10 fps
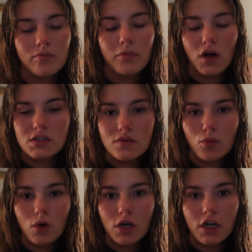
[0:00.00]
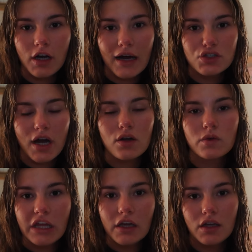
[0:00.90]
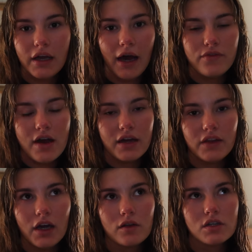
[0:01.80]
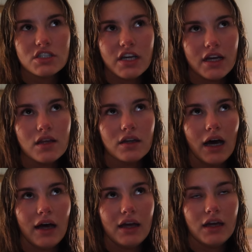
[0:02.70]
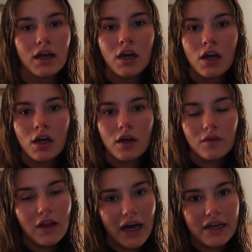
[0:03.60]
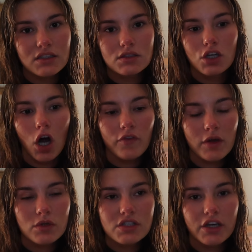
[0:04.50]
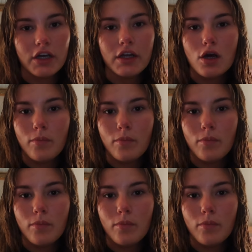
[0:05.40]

Baltimore. I tried a really good cafe the other day that I liked. Their coffee was good.